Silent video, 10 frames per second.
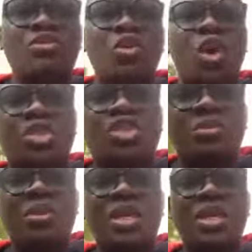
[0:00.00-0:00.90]
going to
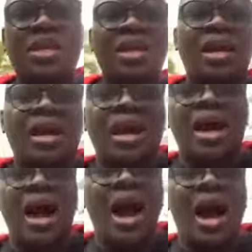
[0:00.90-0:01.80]
give back to
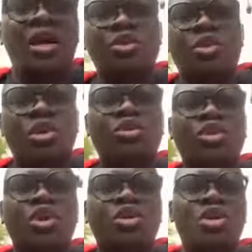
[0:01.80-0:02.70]
wealth.
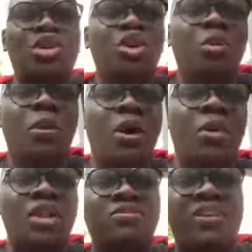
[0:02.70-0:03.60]
So,
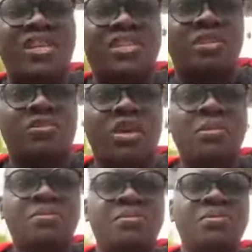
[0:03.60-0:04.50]
for those of you
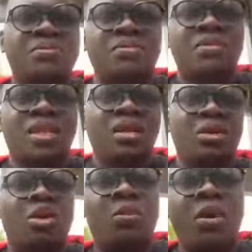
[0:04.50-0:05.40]
watching me,
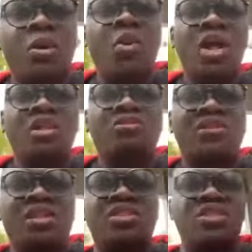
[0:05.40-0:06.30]
you
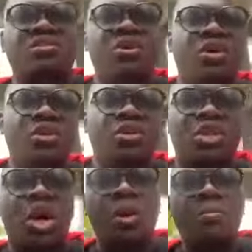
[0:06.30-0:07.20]
want to go to
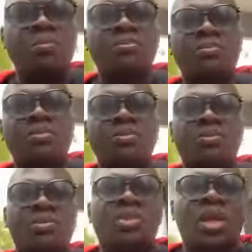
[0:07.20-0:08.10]
Global Wealth
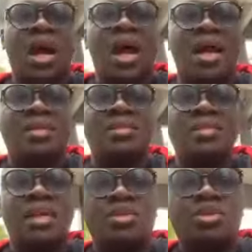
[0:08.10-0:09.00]
Festival,
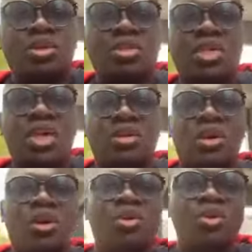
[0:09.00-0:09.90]

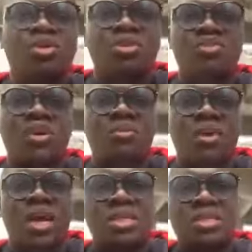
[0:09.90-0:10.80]

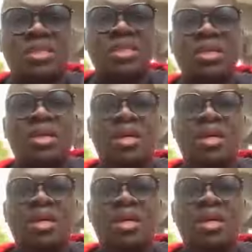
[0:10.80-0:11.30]
globalwealthfestival.com,